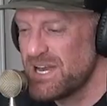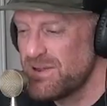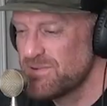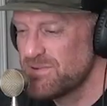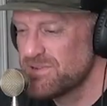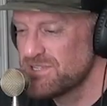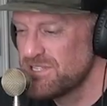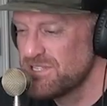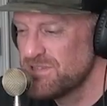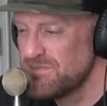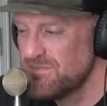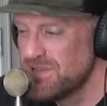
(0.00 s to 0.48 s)

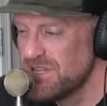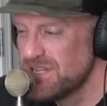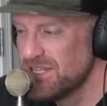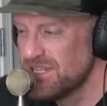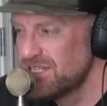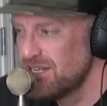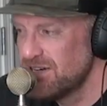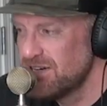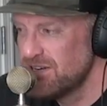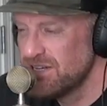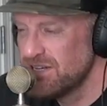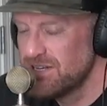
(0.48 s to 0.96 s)
was in the
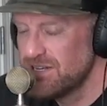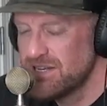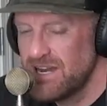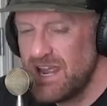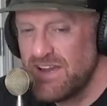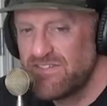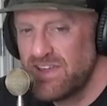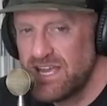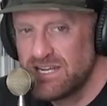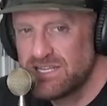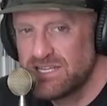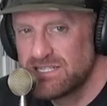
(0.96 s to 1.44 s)
military in
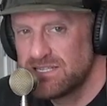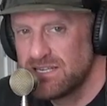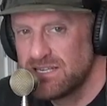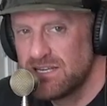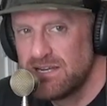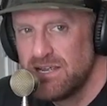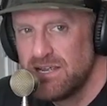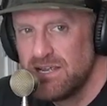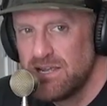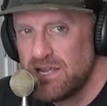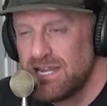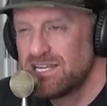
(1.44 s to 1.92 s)

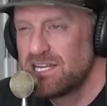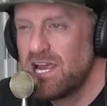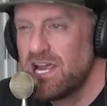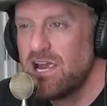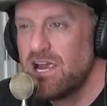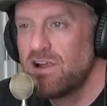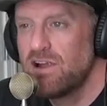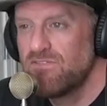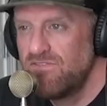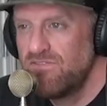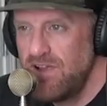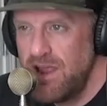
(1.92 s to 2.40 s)
Afghanistan,
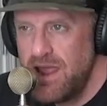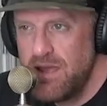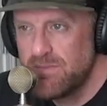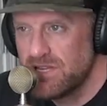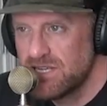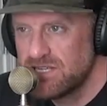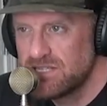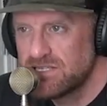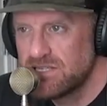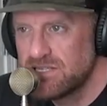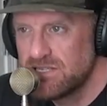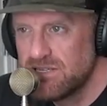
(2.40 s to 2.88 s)
entire
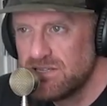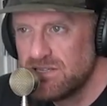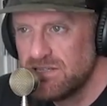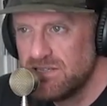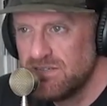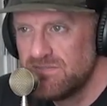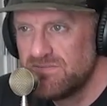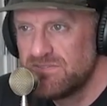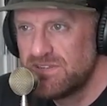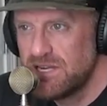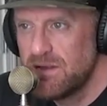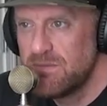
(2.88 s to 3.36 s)
families
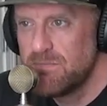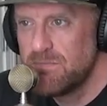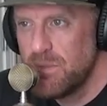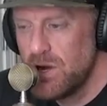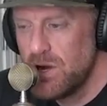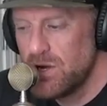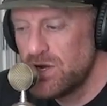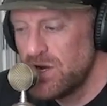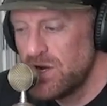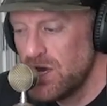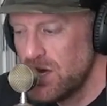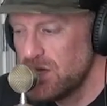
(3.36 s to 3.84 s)
lived in a
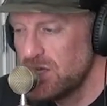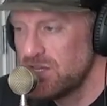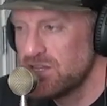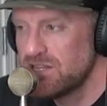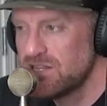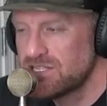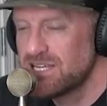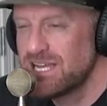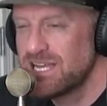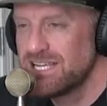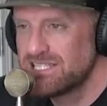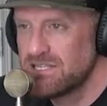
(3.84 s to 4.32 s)
mud hut
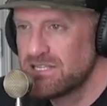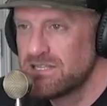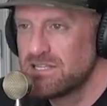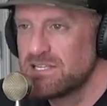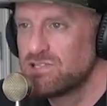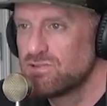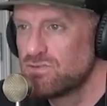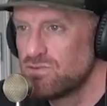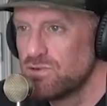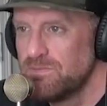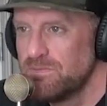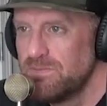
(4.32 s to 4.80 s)
the size of this room.